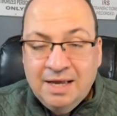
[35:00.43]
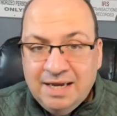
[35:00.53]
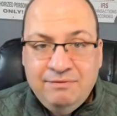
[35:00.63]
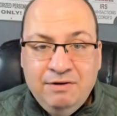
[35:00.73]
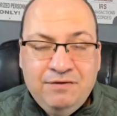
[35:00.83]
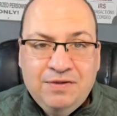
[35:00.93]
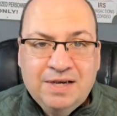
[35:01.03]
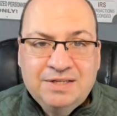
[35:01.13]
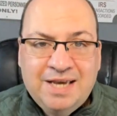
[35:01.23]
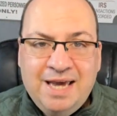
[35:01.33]
Even if you think
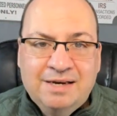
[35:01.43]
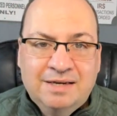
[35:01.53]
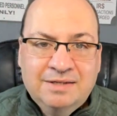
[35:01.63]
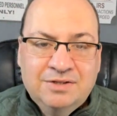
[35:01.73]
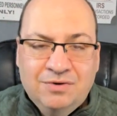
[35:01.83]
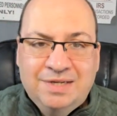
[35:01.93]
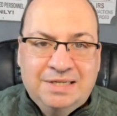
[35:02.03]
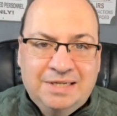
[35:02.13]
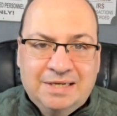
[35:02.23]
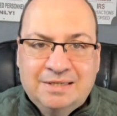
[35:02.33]
it's chaos, it's only
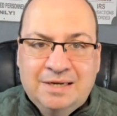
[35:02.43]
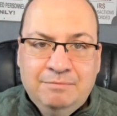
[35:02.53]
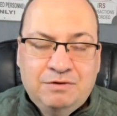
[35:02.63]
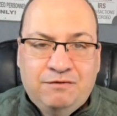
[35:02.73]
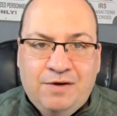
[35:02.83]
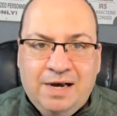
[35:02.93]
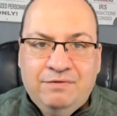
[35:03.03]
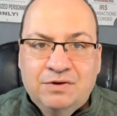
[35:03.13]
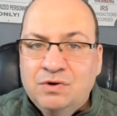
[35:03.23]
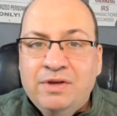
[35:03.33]
six times five.
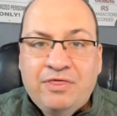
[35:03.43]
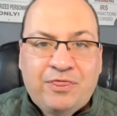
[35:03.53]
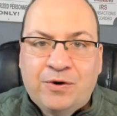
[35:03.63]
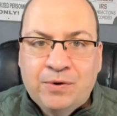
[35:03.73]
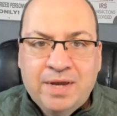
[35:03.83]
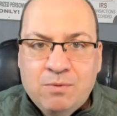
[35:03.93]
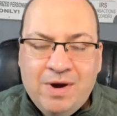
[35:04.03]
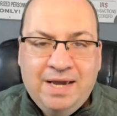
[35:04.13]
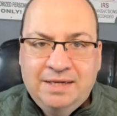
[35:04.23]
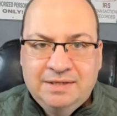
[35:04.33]
There's only 30
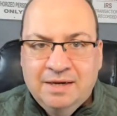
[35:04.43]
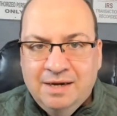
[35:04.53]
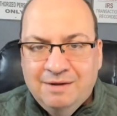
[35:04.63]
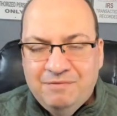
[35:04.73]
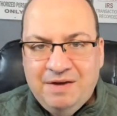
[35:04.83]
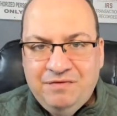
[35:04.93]
ways that